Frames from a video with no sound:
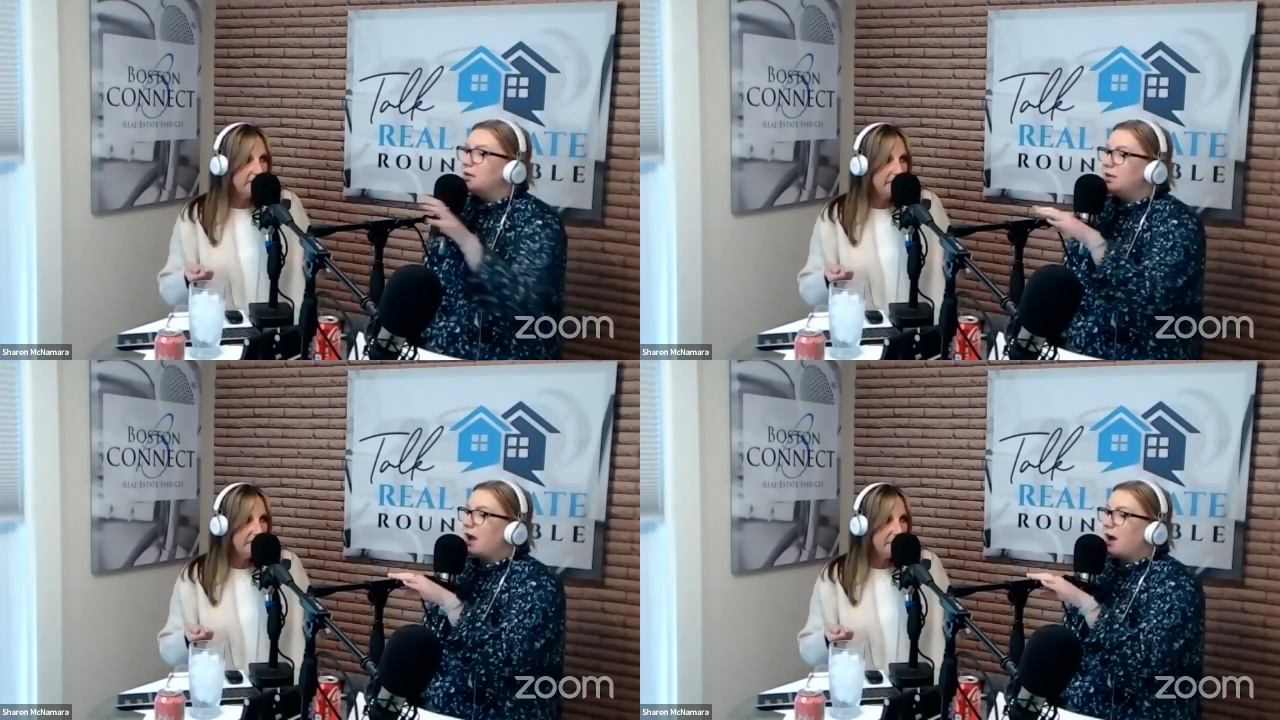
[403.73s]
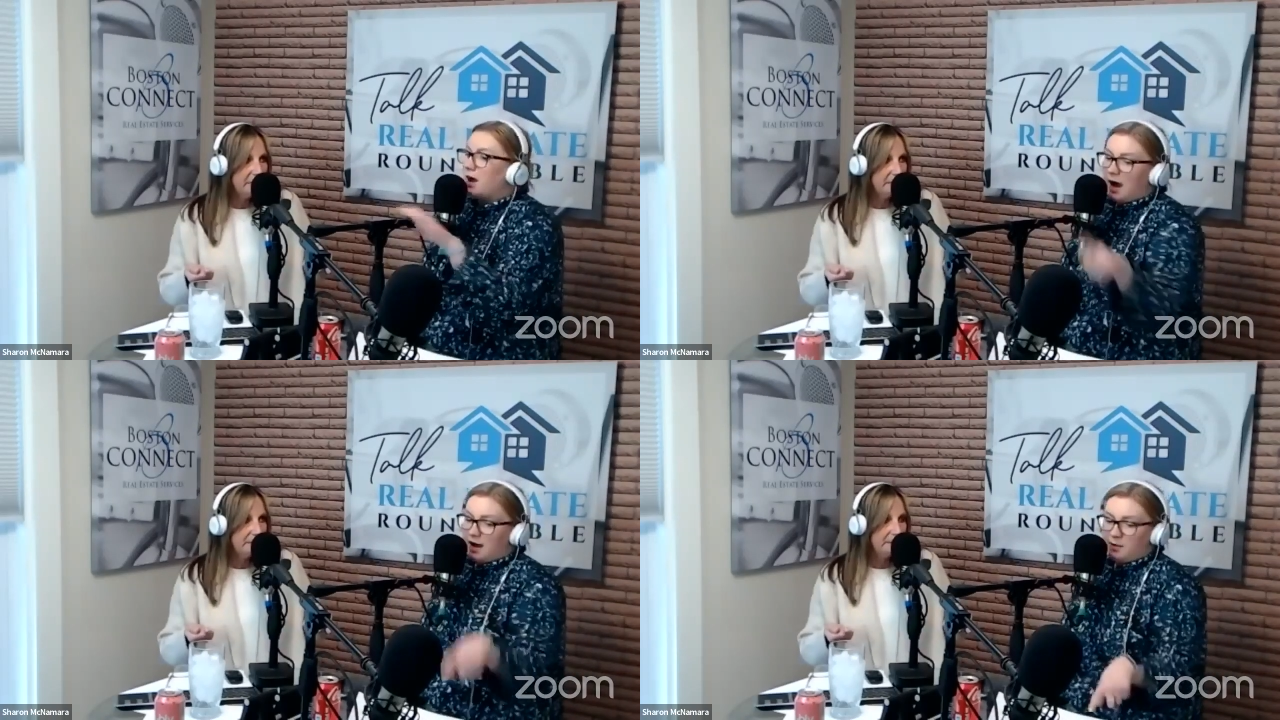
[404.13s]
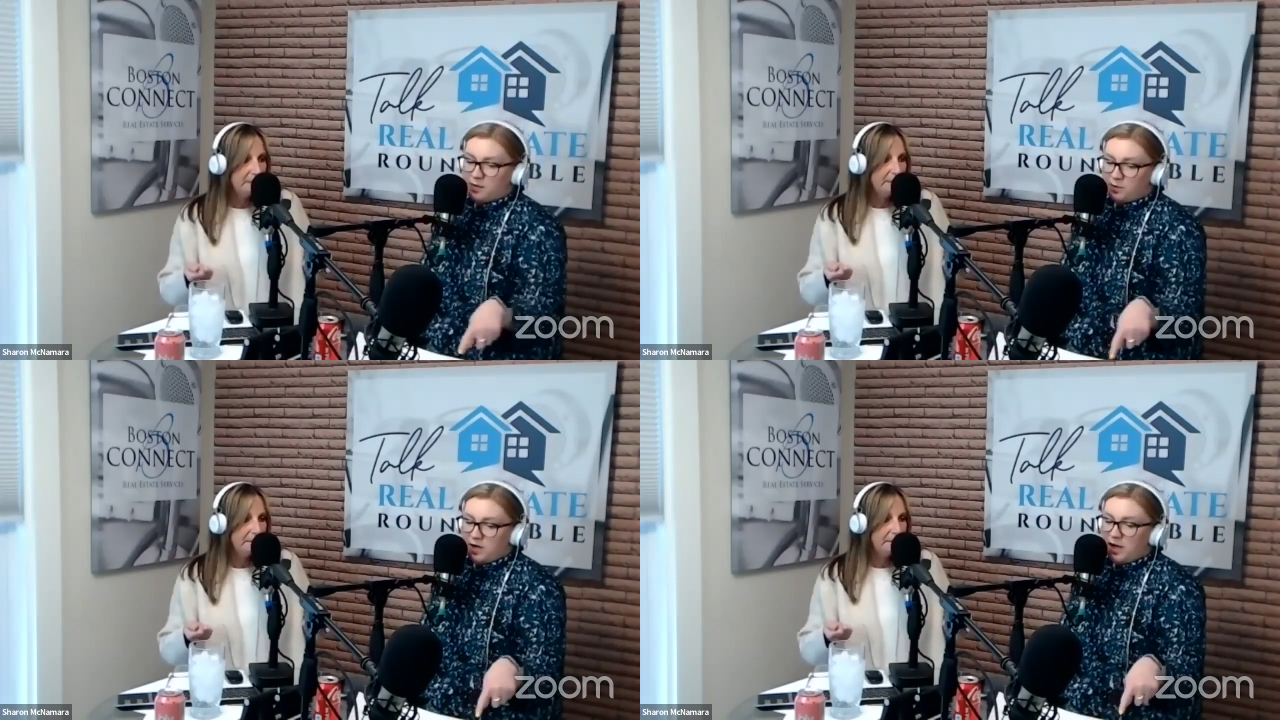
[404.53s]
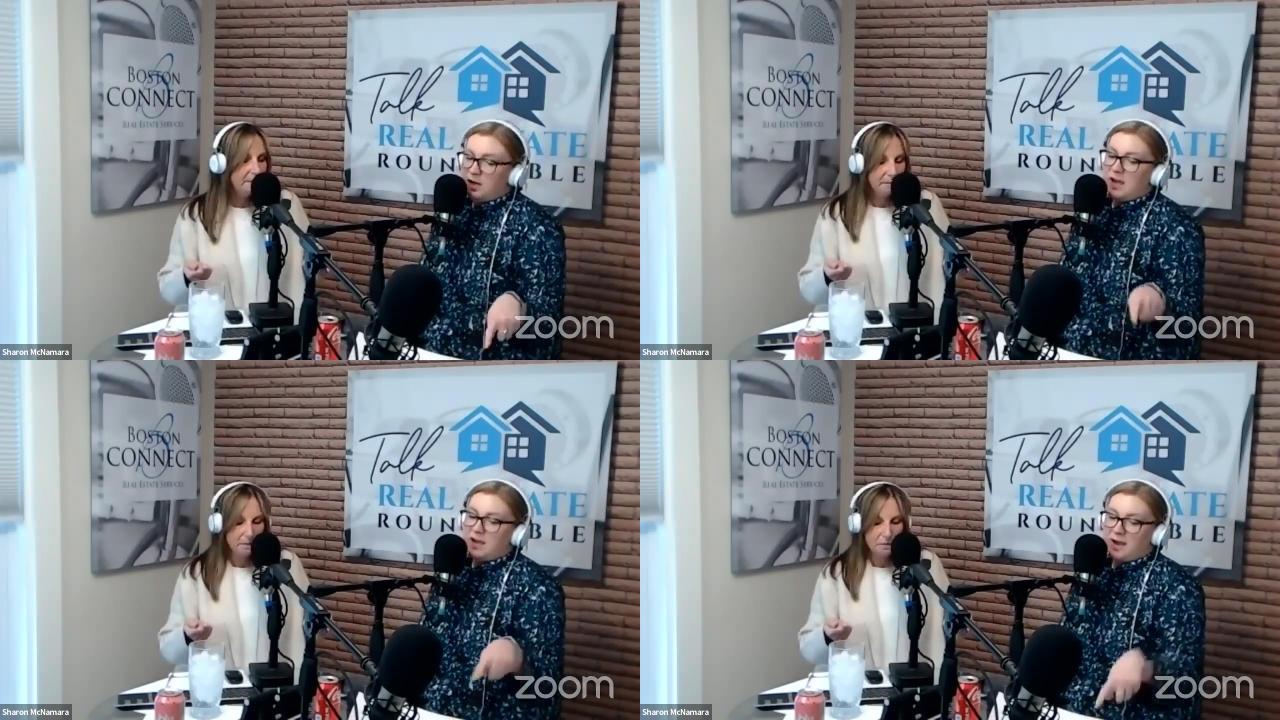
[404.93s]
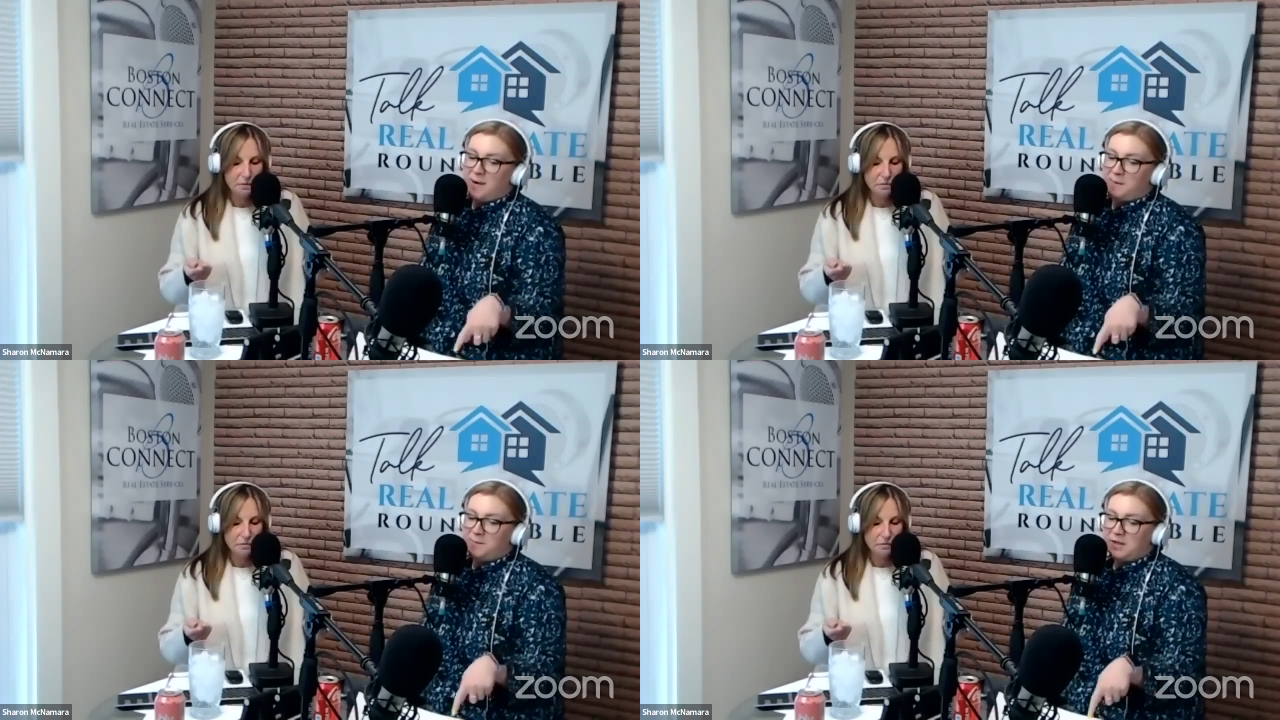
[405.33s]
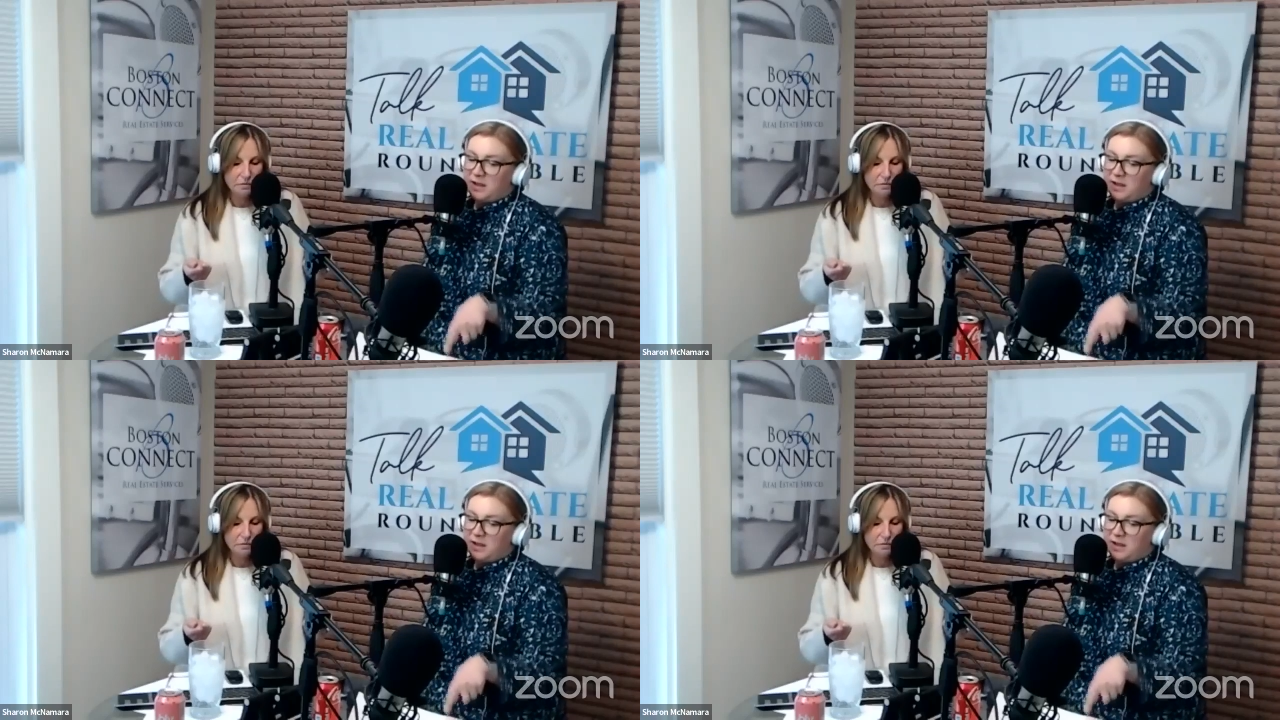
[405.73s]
Speaker 1: Yeah, I was reading like, um,